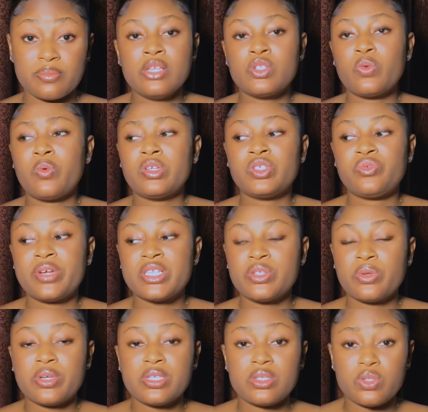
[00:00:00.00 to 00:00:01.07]
So what
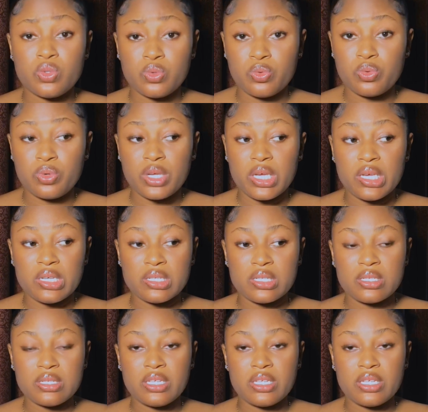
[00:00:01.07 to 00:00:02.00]
retinoids do is